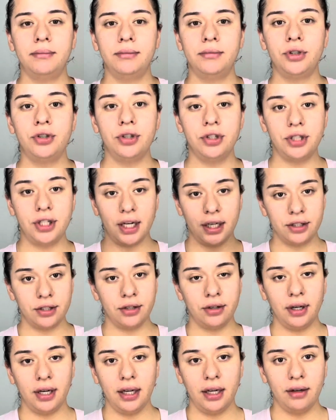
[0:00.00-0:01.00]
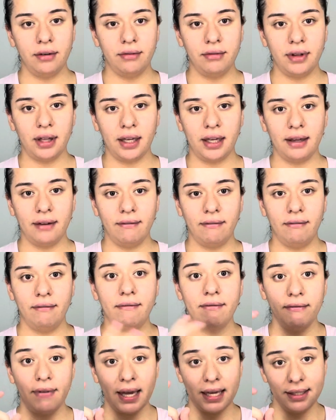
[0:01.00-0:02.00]
trajectory of, like,
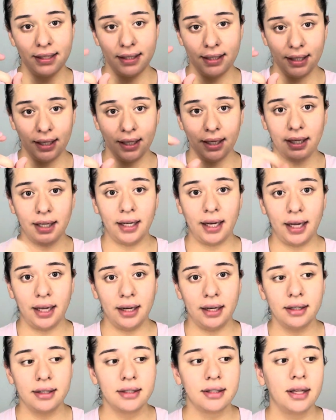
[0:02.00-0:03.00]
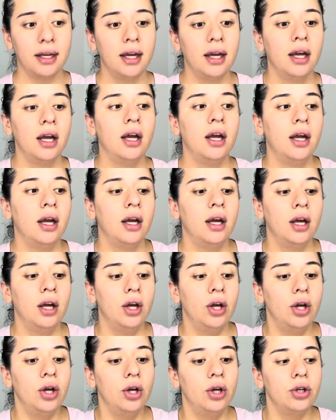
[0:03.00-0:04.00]
investing in Nadex.
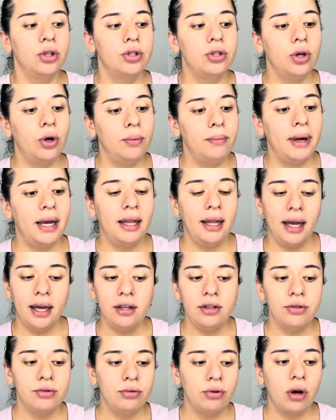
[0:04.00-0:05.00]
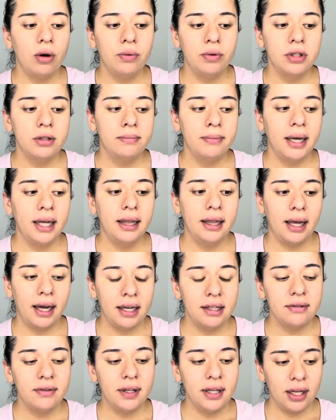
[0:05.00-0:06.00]
So my last draw was my
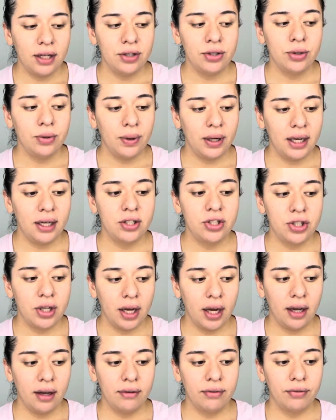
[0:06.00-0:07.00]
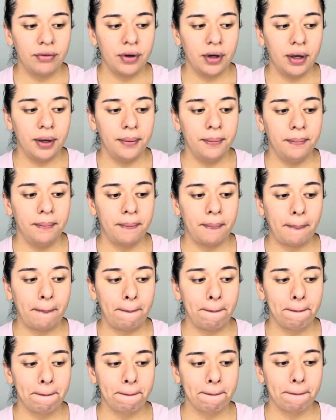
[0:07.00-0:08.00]
last financial aid check from
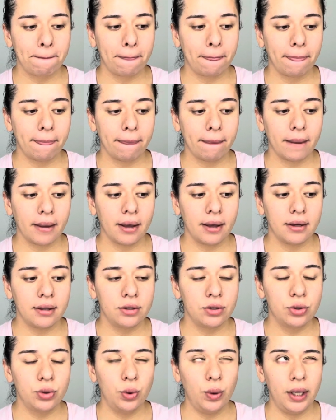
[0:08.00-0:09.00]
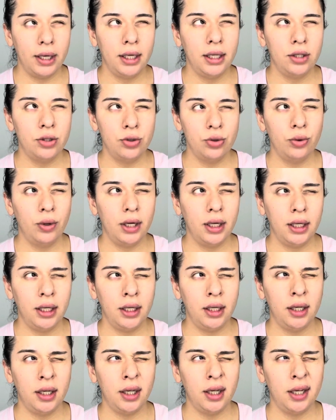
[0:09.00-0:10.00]

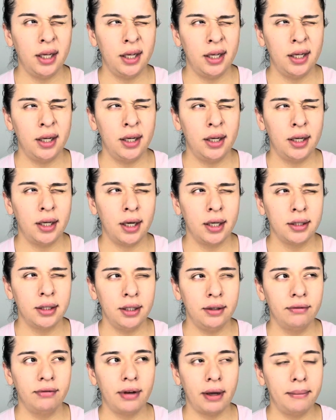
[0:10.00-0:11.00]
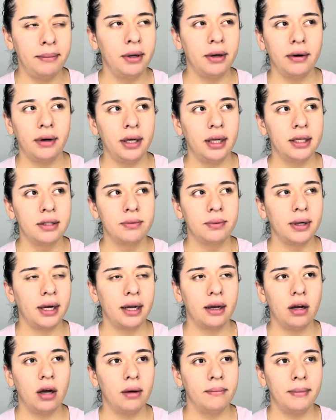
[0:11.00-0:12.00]
2020 in, I think, February is when I
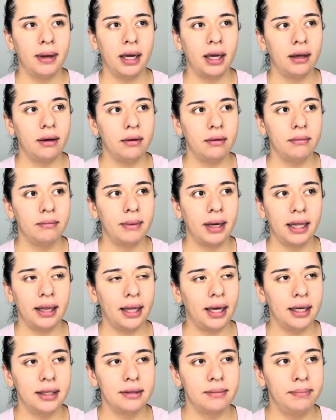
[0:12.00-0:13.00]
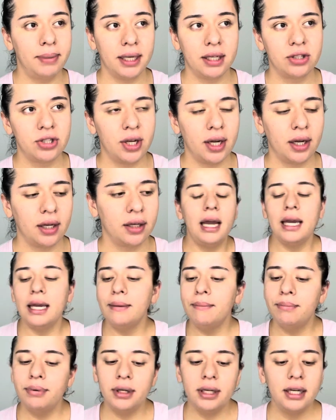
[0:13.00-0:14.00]
got my last big check. I
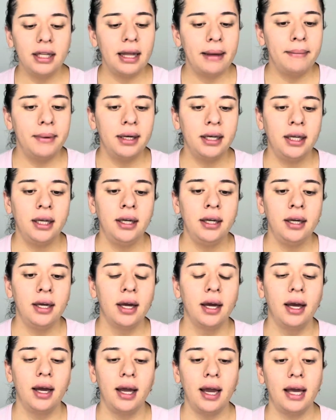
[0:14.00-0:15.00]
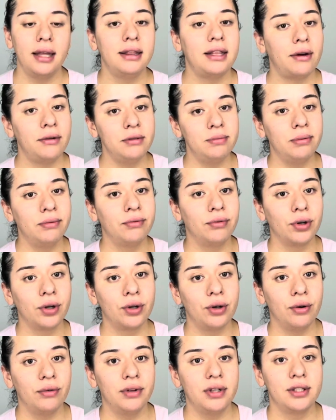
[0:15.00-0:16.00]
inputted that money, and that was before
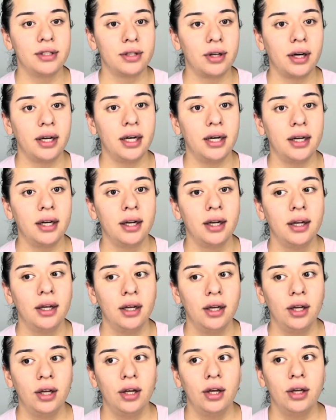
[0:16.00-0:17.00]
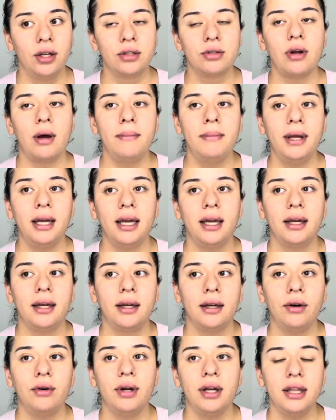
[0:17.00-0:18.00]
COVID started. So I'm like,
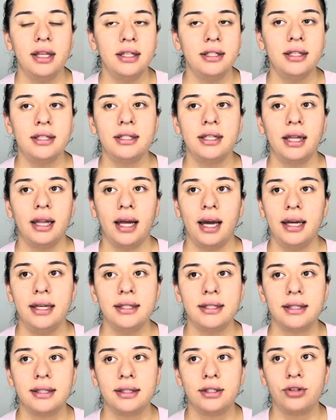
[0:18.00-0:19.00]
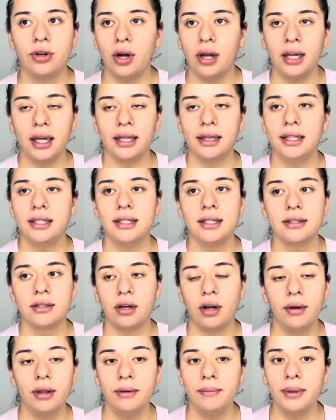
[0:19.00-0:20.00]
okay, this is the last draw. Like, this is
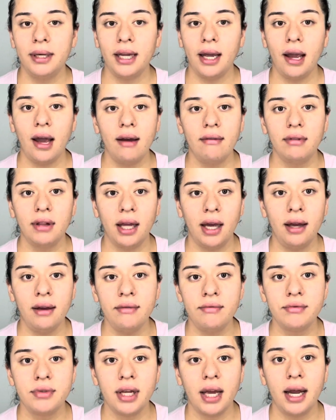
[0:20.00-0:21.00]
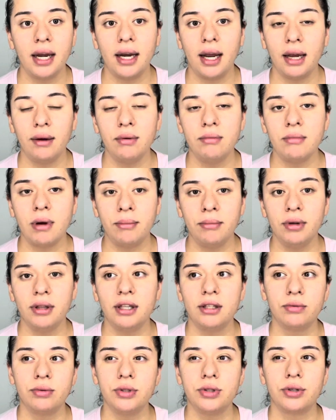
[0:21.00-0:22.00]
all the money I have left. And I remember
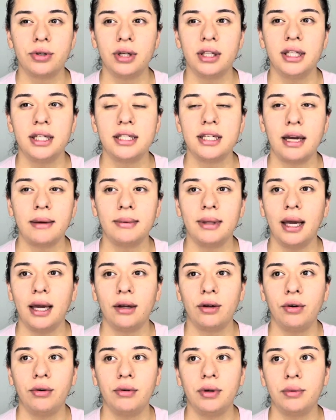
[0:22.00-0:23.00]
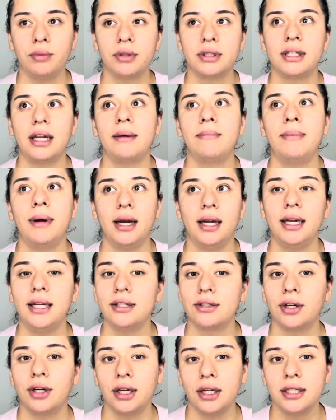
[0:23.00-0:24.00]
this was during the time that COVID was like barely
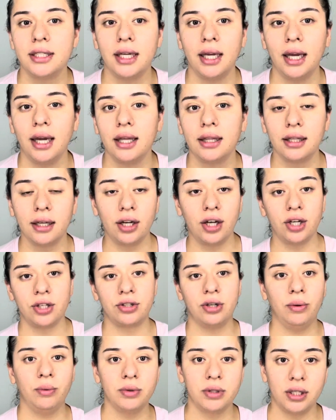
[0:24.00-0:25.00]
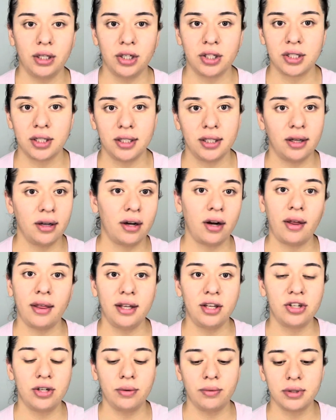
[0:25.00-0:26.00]
starting to hit, and the country was going to shut down and all
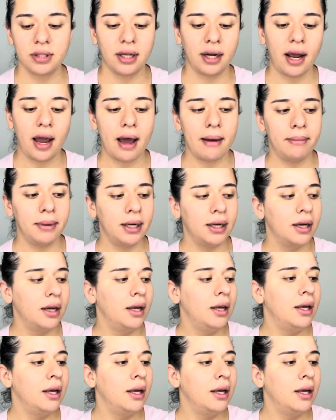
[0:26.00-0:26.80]
this shit was going to happen.